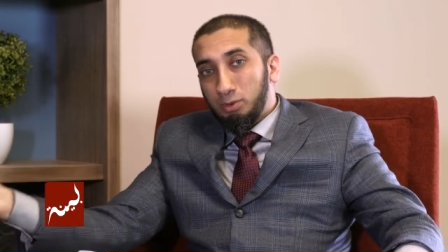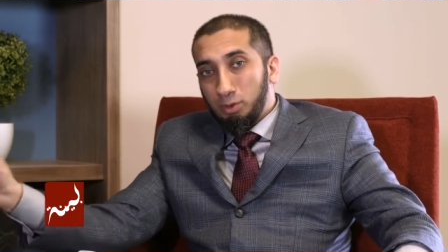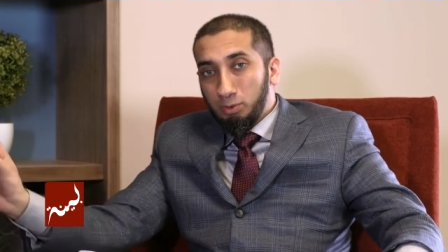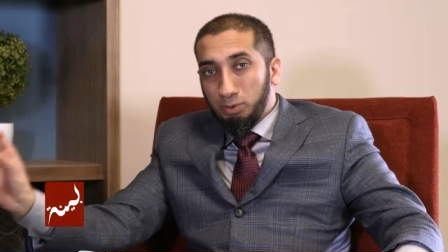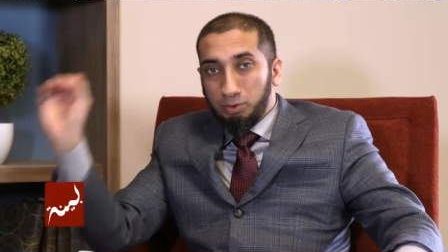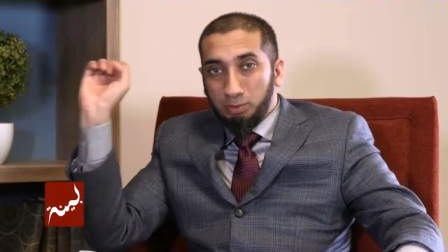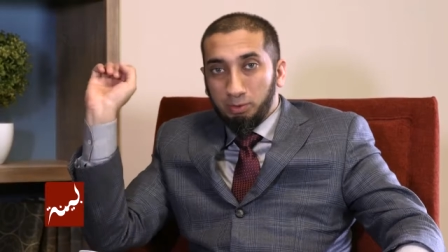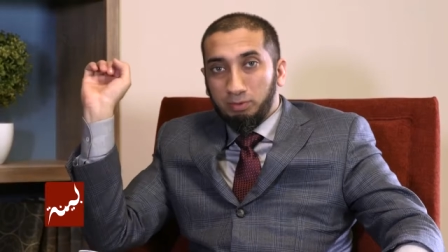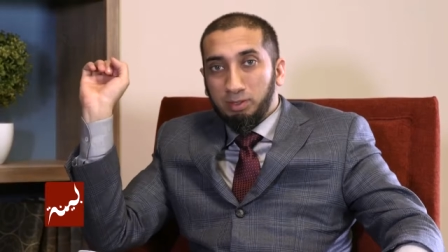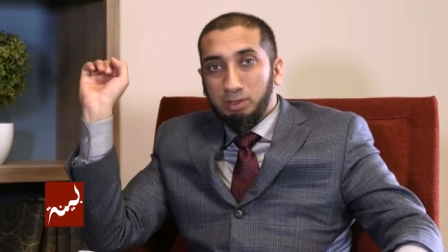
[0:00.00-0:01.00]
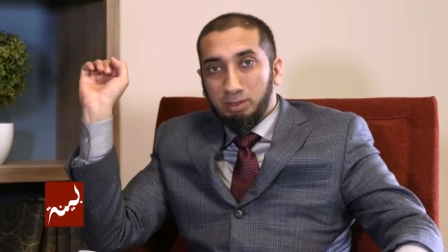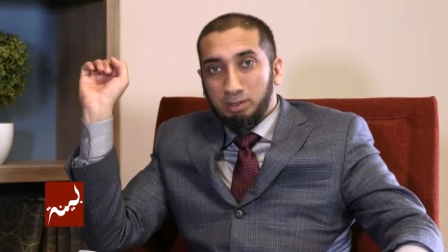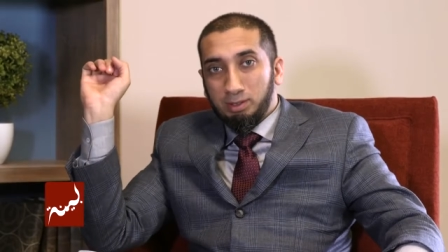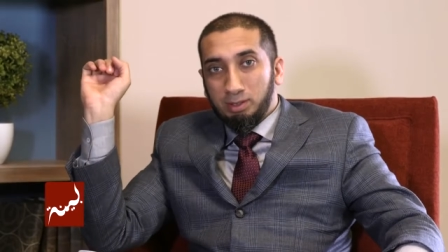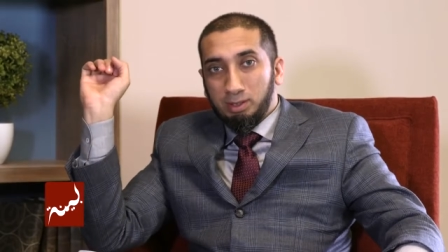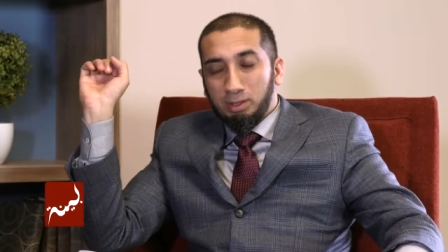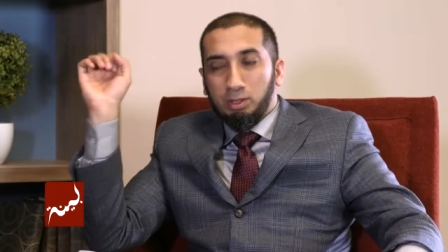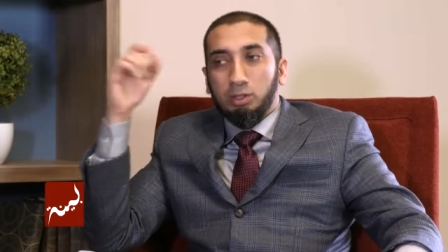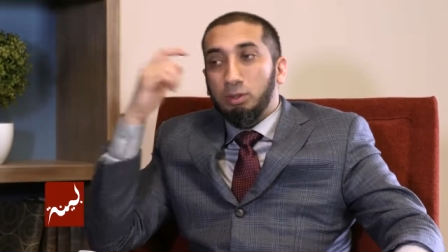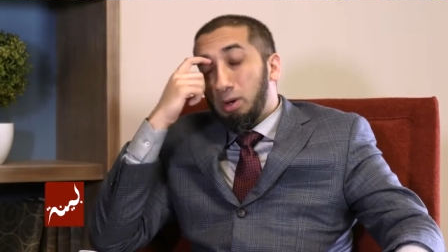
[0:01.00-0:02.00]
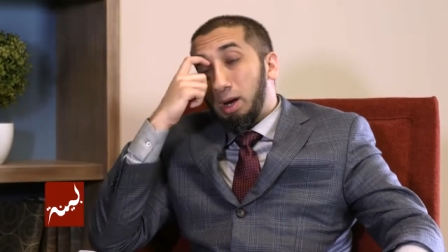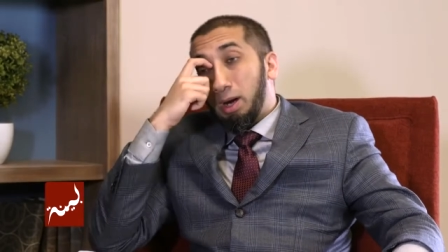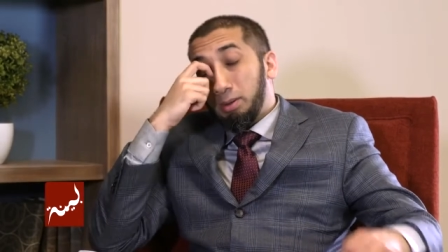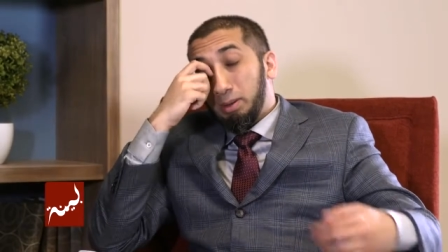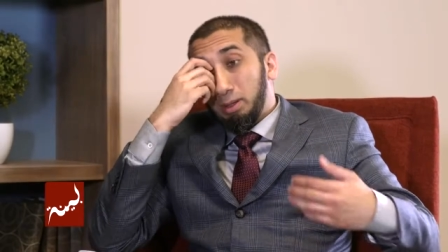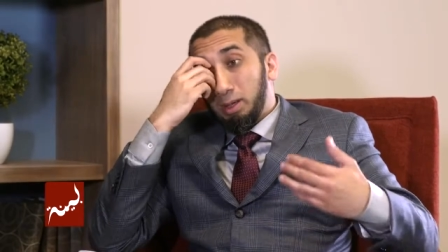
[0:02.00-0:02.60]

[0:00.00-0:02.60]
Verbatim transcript: The you is removed look, you know, I,